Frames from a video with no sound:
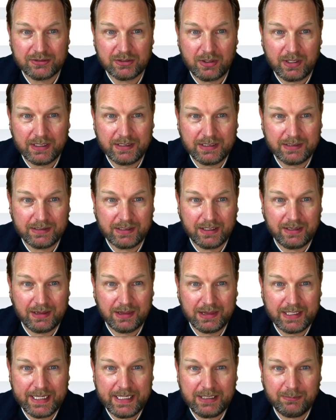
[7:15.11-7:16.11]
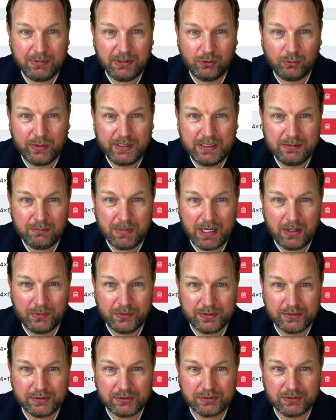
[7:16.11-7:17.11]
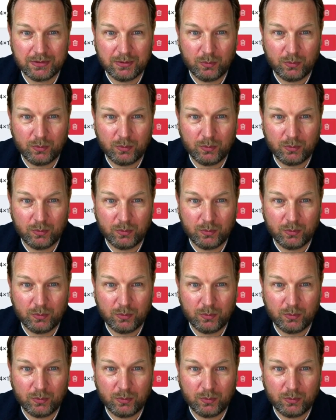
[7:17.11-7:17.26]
So I did a lake between the mountains